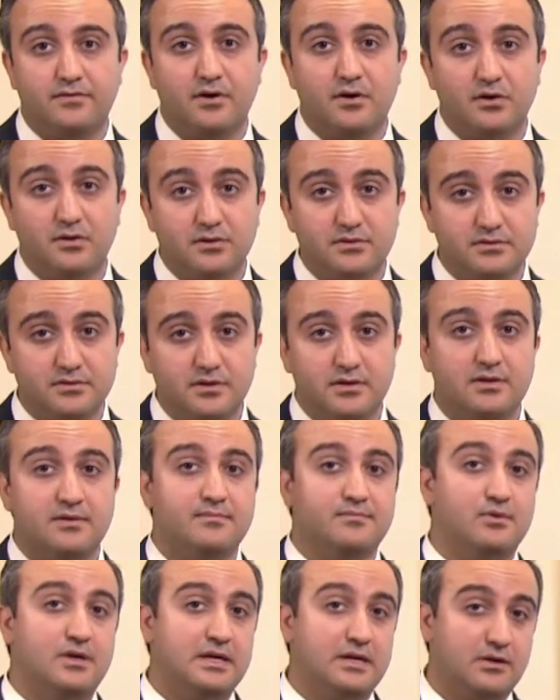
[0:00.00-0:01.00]
falls, you
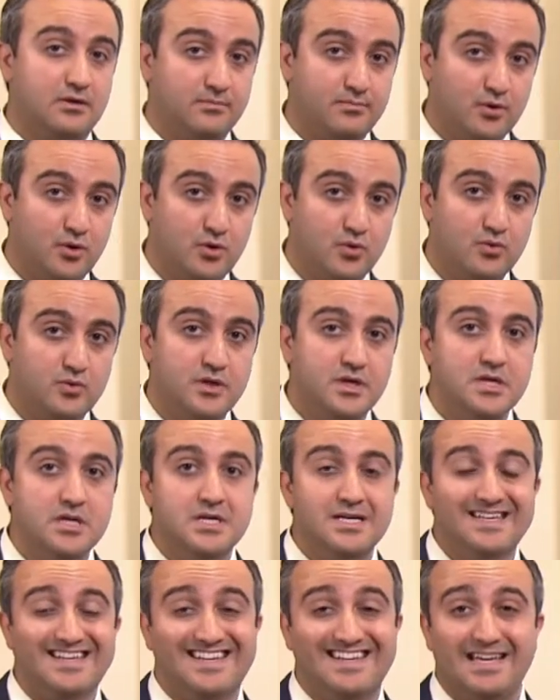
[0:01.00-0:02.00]
can break your bone,
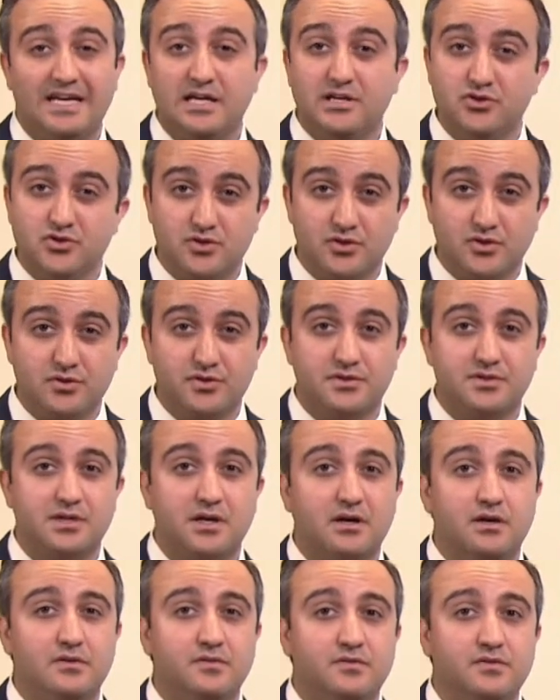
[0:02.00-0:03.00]
injure
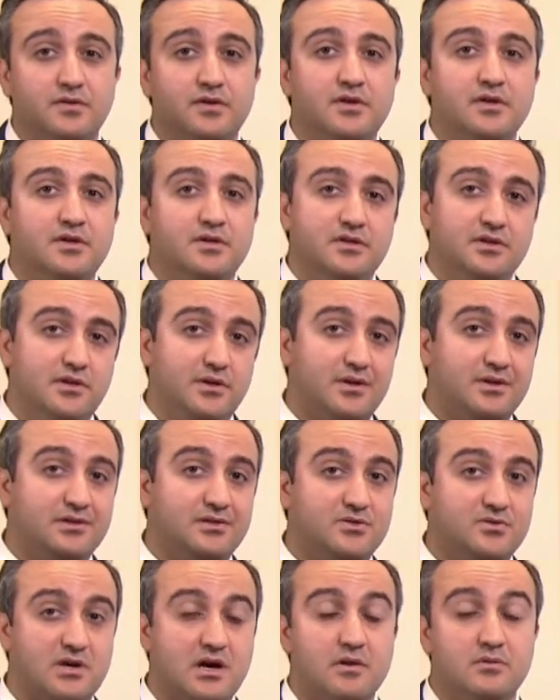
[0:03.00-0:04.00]
yourself, you can
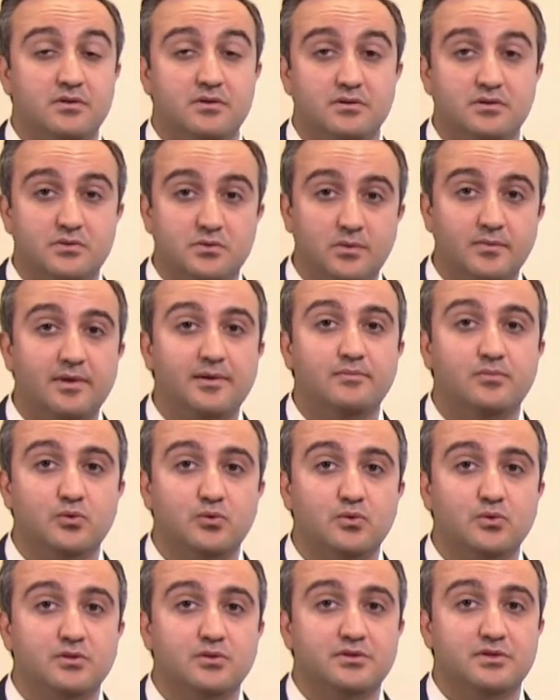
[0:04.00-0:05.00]
drown in a swimming
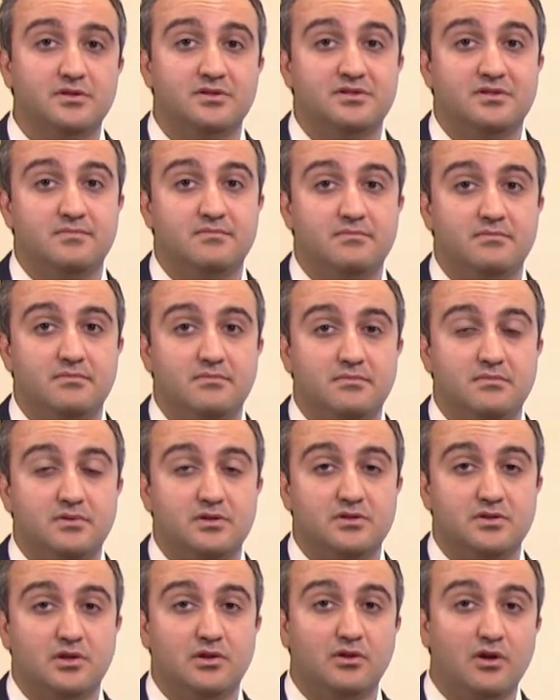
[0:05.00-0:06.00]
pool. So there's a,
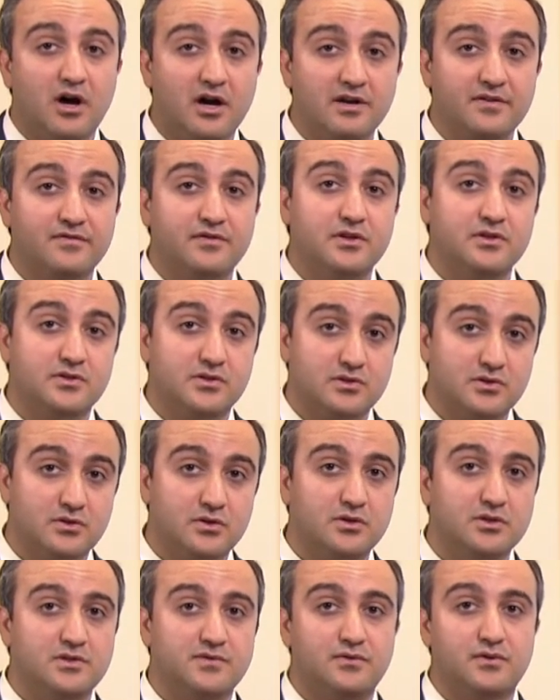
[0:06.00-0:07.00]
there's a lot of
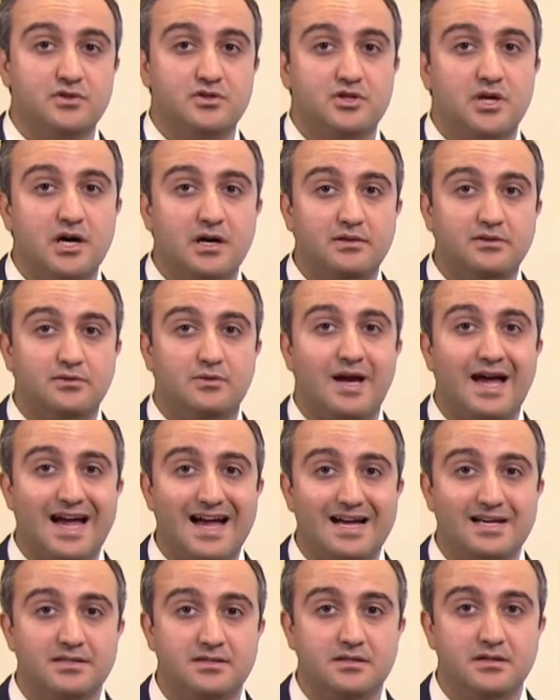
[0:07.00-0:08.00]
concerns for a child who
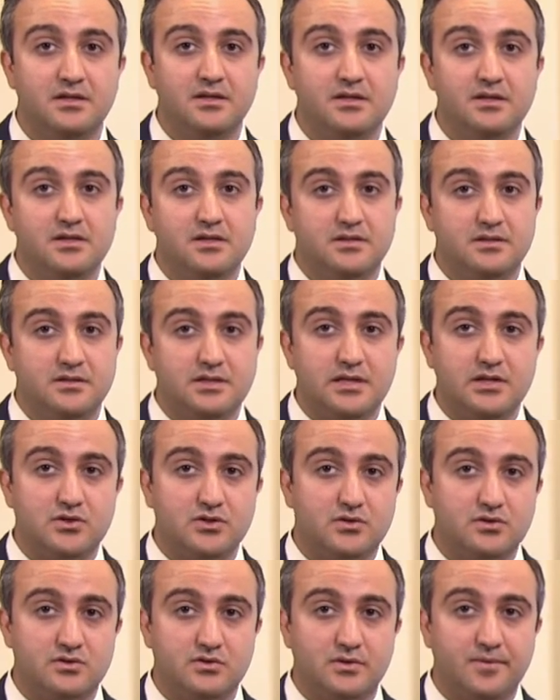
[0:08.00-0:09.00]
has
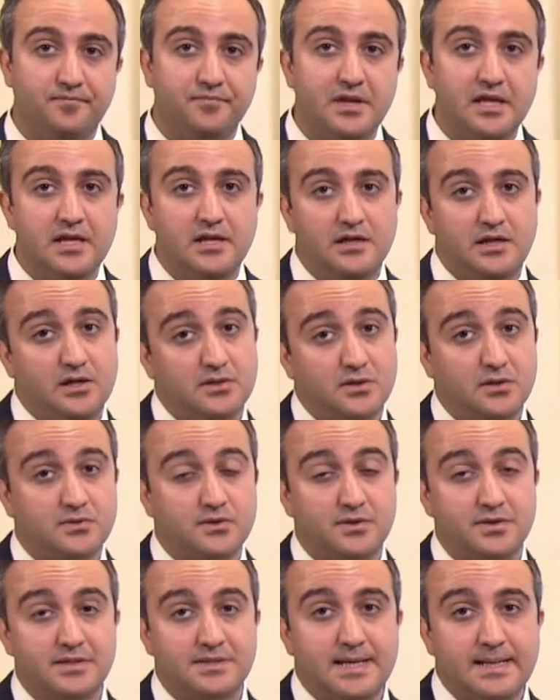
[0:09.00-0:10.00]
seizures. There's
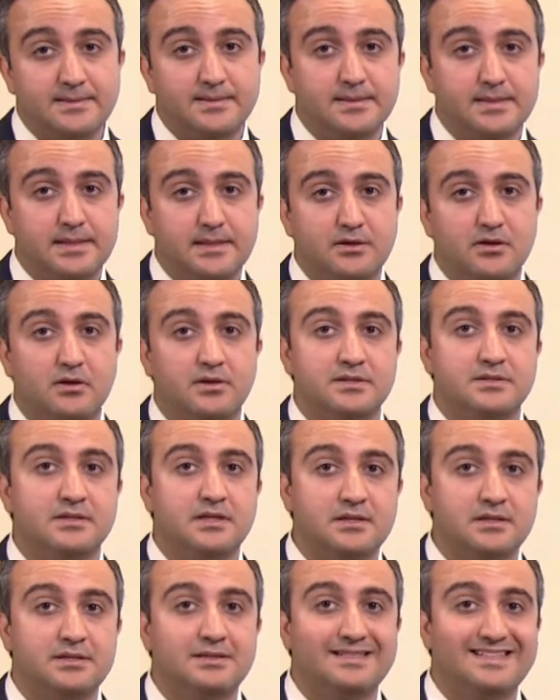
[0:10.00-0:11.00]
also this entity called
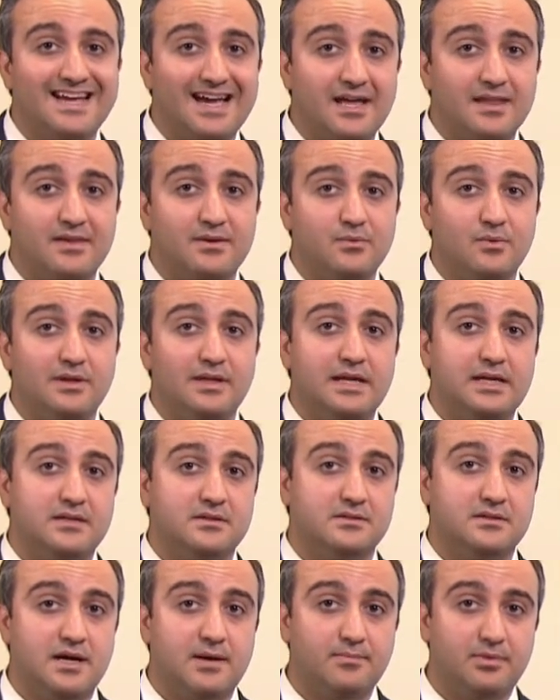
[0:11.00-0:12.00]
sudden death
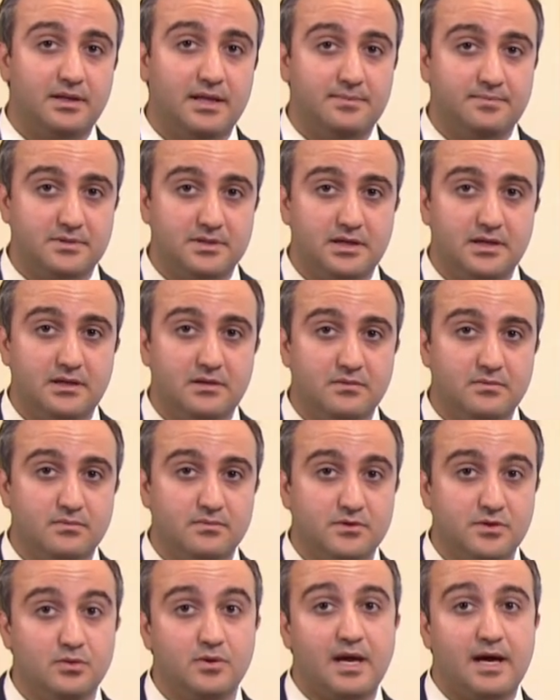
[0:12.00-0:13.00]
related to epilepsy,
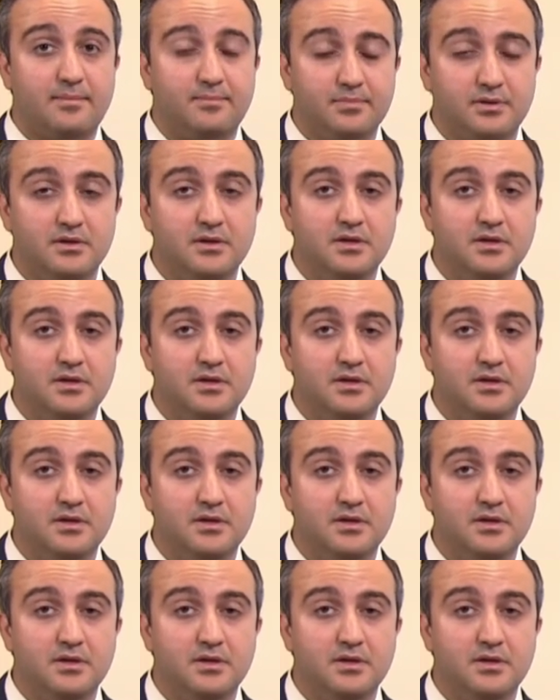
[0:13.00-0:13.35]
SUDEP,